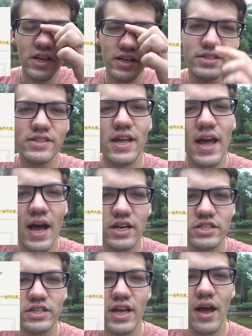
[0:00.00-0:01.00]
because they
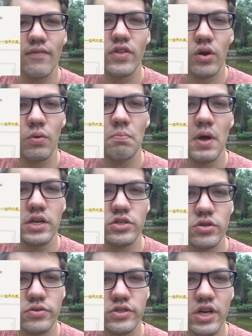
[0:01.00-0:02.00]
actually have their own
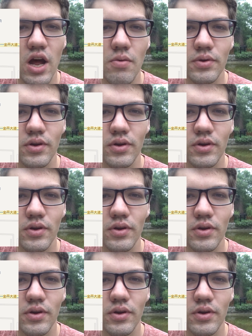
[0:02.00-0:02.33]
metro stop.